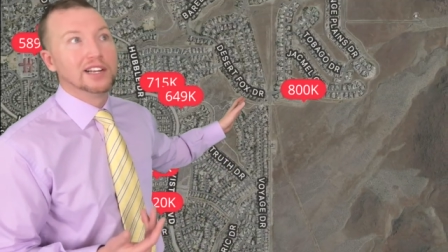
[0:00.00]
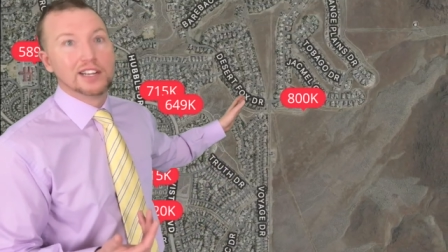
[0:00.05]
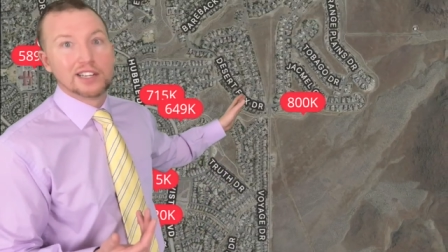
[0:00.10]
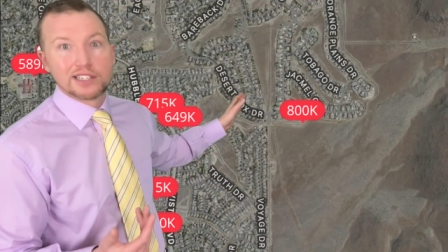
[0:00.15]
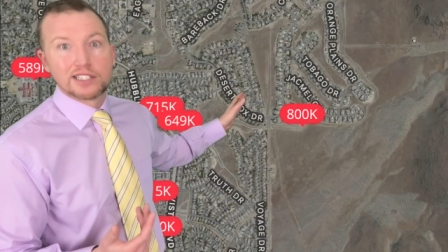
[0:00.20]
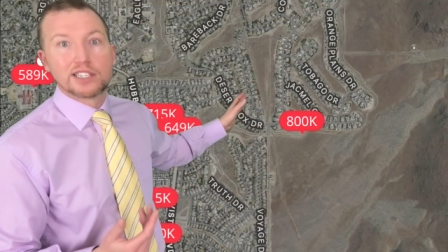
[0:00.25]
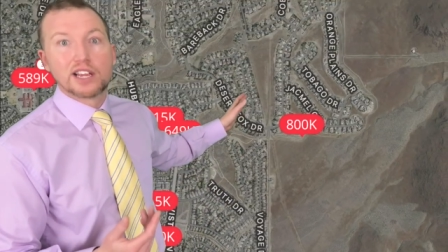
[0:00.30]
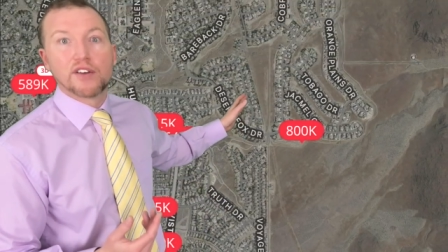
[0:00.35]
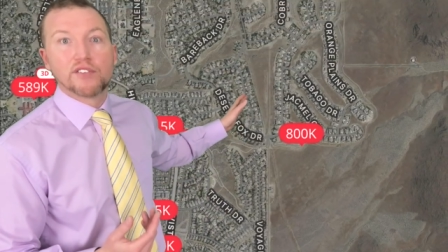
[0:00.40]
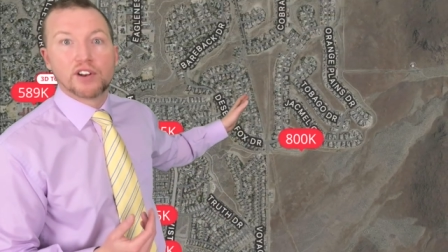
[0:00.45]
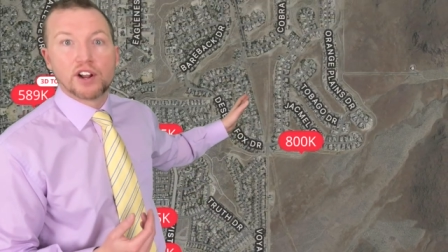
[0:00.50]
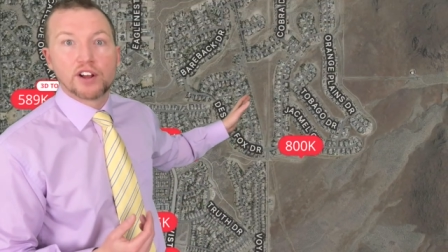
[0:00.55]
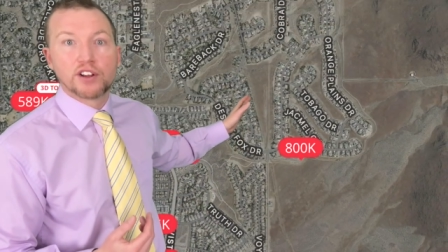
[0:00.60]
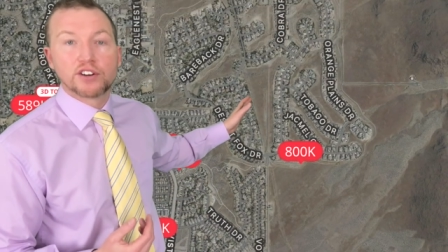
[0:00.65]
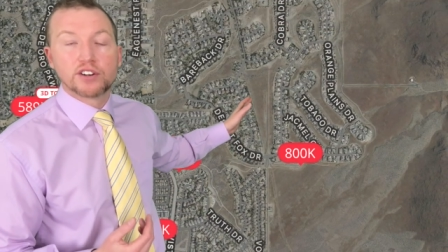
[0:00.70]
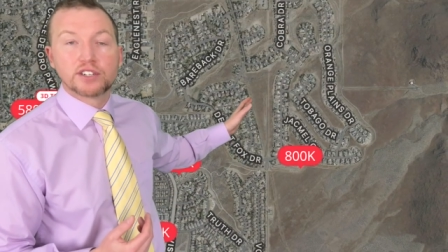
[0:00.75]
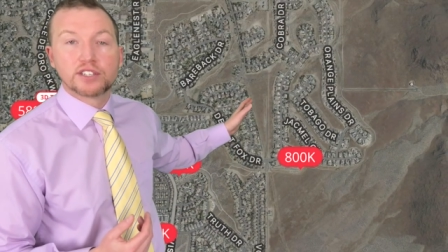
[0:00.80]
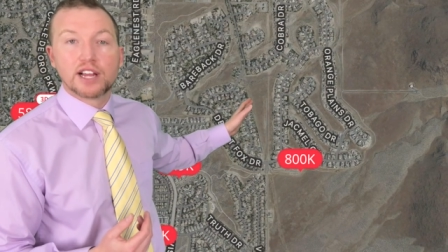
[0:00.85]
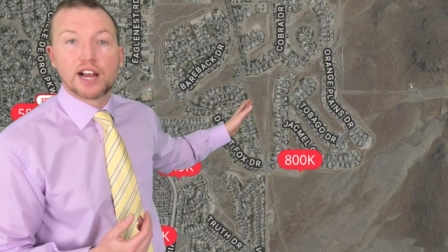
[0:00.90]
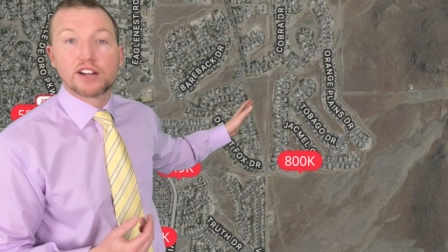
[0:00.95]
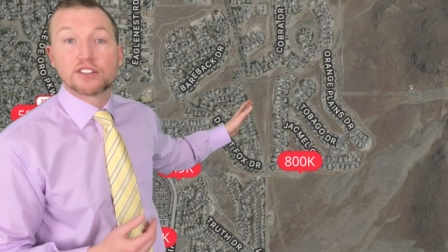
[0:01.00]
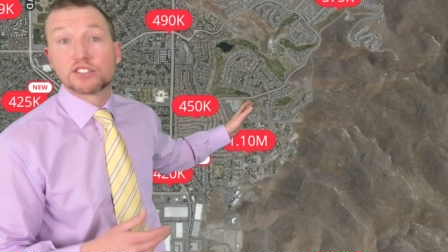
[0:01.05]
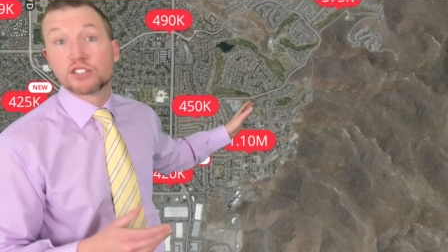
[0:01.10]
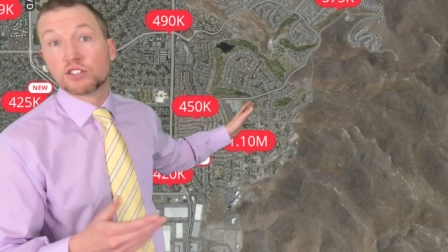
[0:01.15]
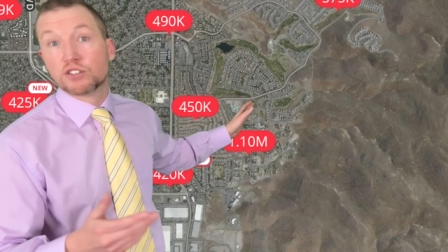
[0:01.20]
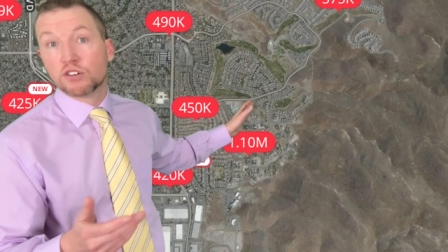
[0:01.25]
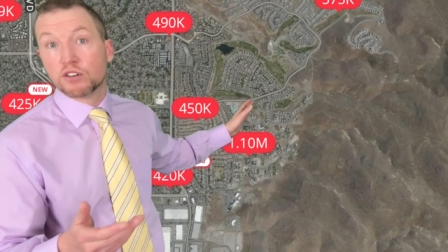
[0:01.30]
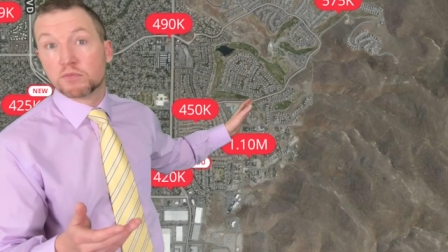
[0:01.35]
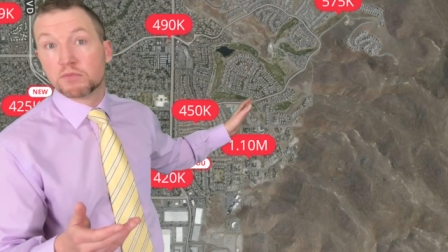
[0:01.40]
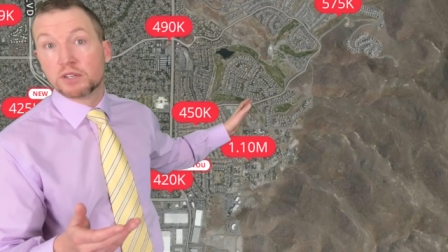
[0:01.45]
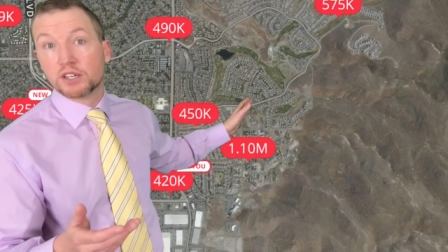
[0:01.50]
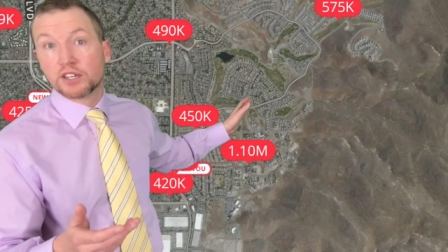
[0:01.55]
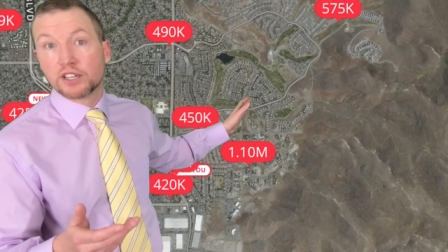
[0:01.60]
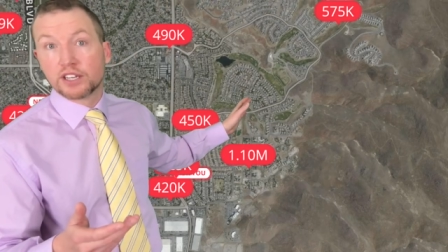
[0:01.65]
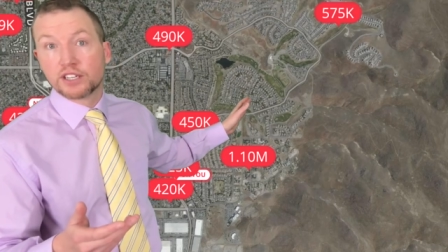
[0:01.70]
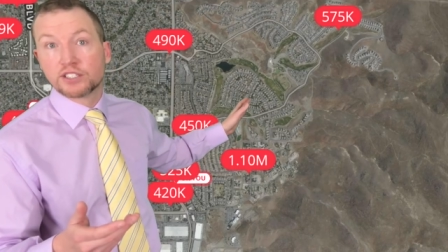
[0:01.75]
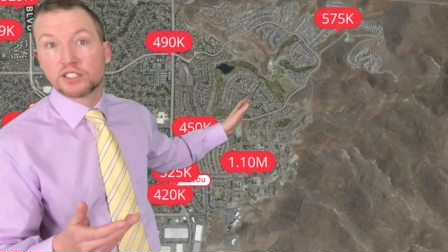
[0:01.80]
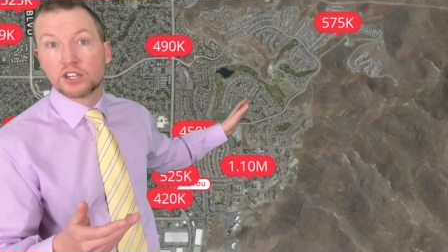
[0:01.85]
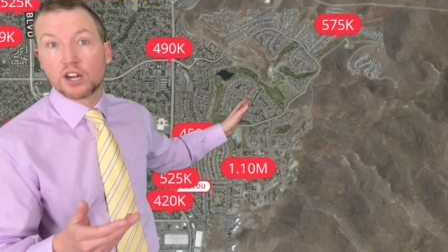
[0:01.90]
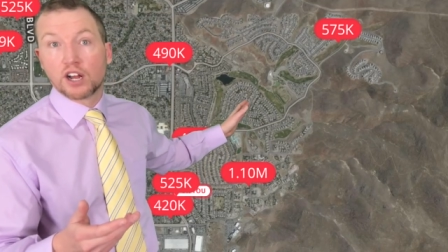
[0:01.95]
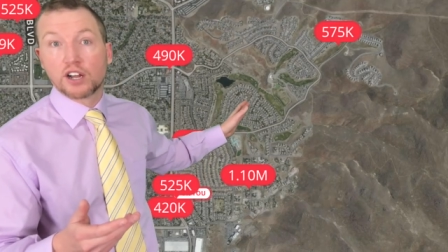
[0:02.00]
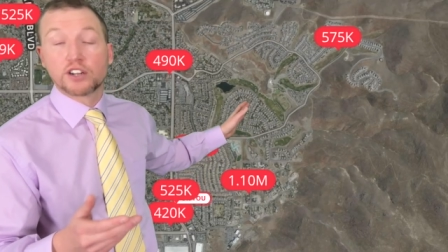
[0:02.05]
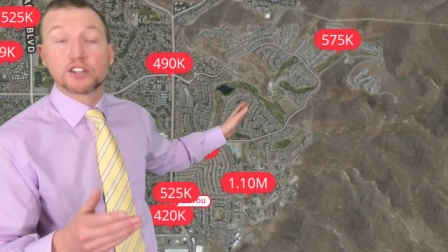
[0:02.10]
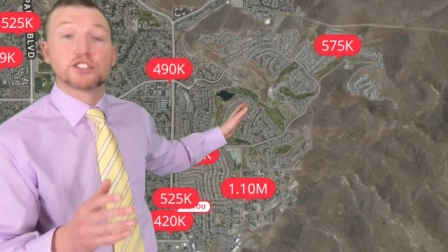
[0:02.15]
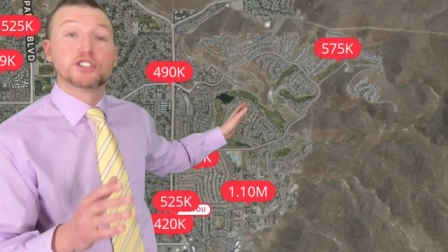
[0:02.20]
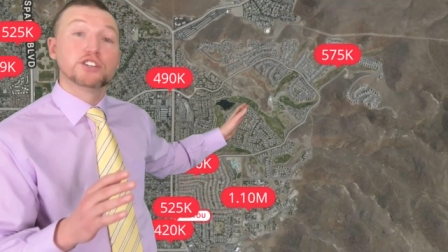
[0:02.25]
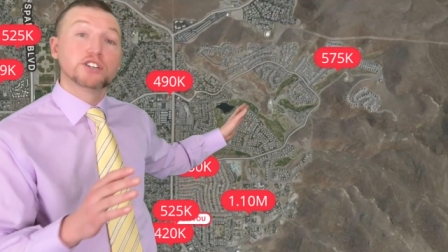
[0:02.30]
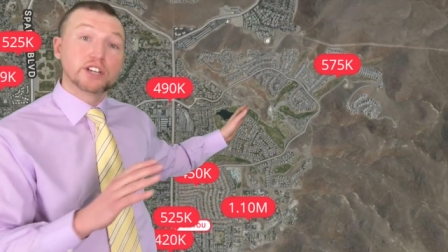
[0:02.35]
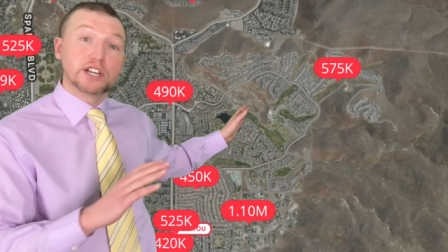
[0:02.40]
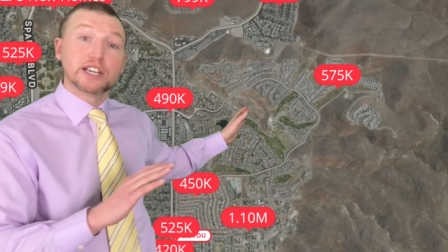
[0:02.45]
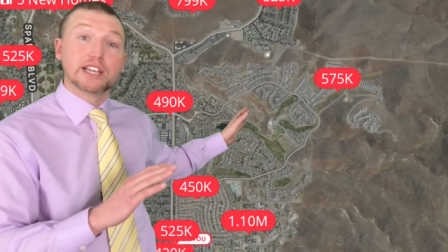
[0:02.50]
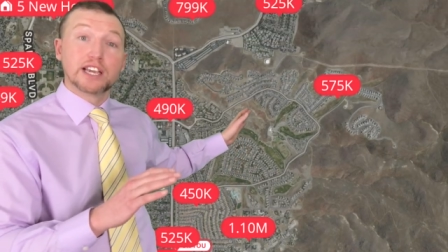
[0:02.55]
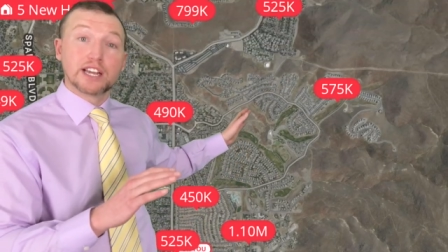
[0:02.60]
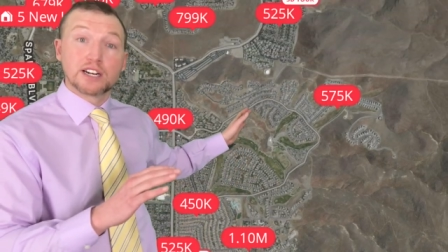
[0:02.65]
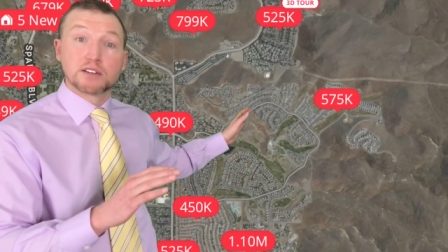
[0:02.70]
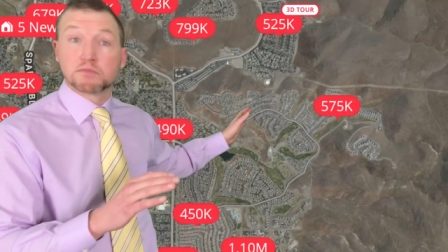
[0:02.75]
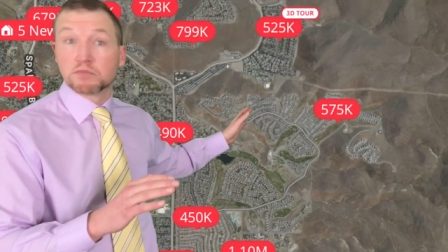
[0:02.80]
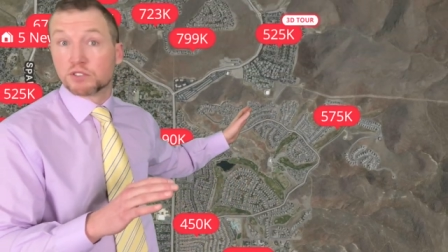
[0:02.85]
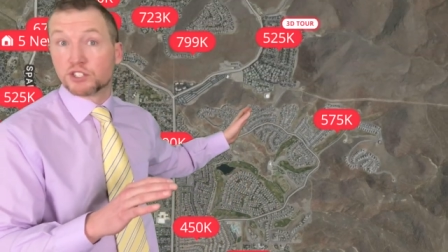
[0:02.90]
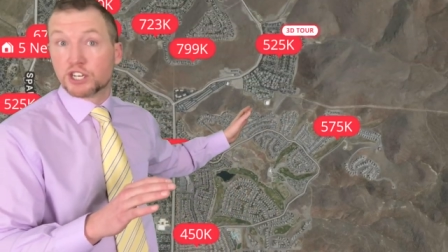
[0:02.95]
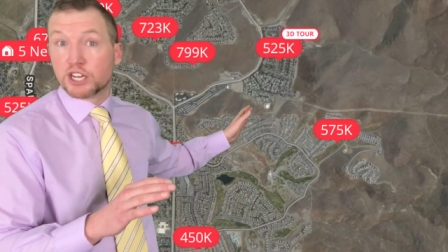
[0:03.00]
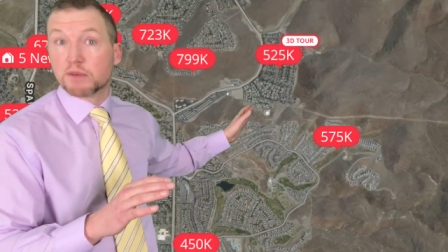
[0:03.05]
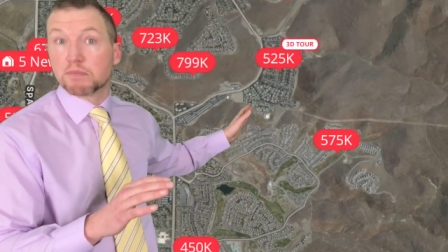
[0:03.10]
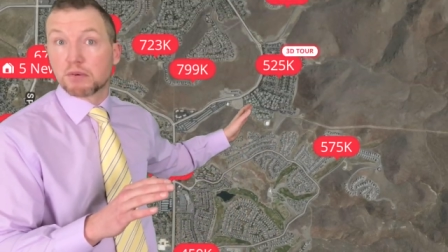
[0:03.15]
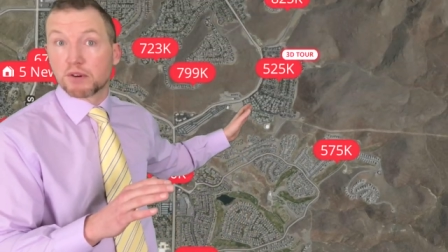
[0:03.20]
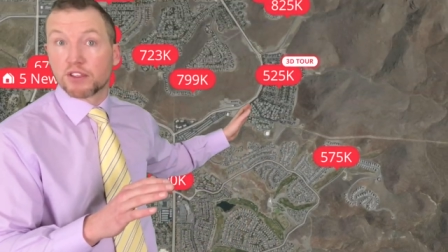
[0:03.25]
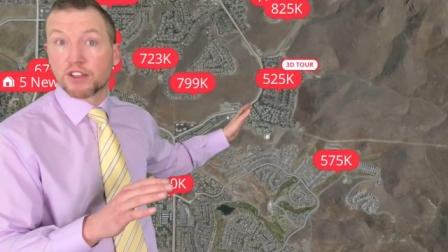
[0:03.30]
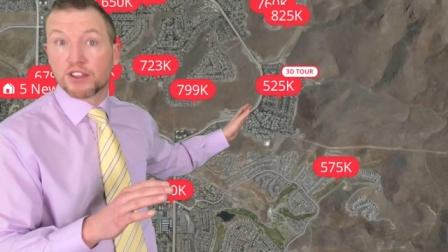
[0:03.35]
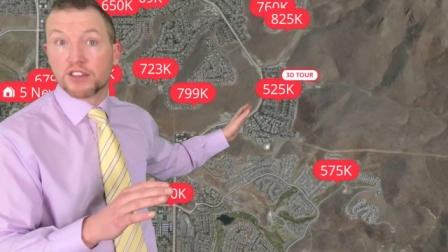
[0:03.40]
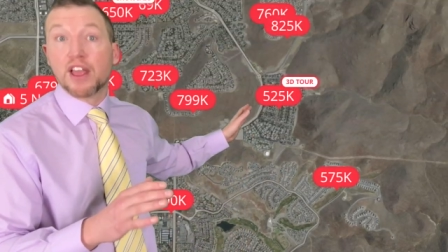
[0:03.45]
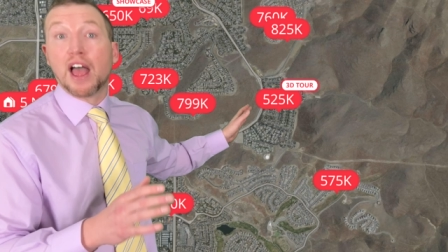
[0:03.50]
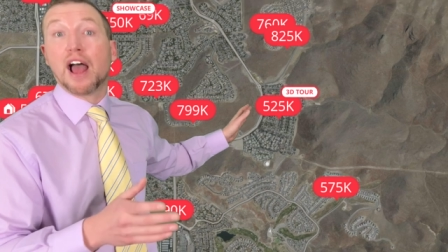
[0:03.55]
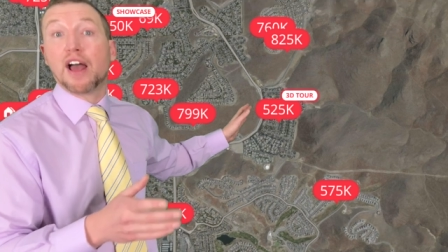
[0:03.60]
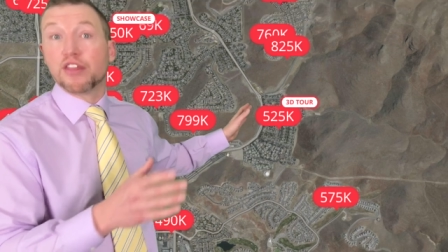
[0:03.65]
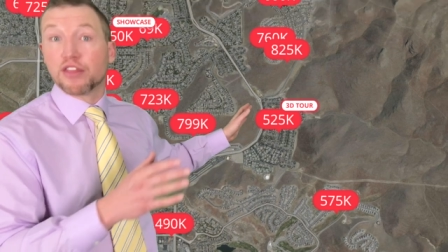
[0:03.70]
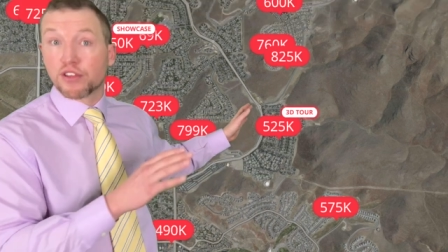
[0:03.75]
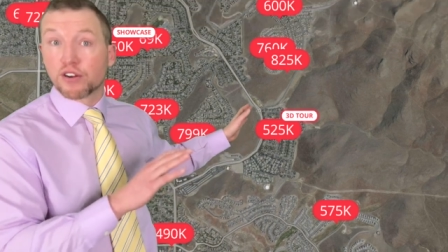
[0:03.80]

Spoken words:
$700,000 to $1 million. You can get them cheaper than that.